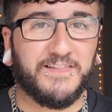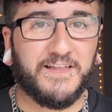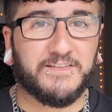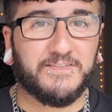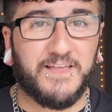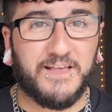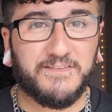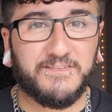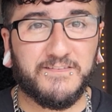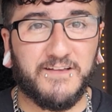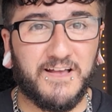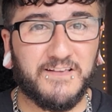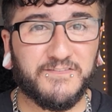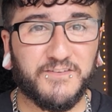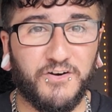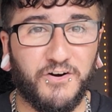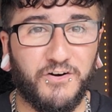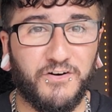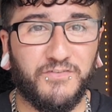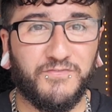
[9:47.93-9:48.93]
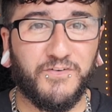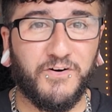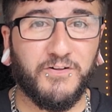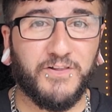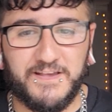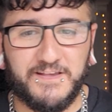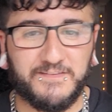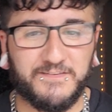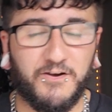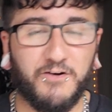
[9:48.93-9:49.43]
Like, that's
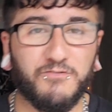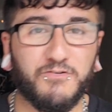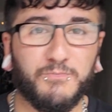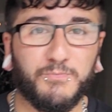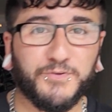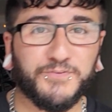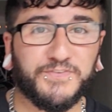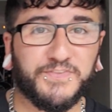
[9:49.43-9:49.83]
awful. It's horrible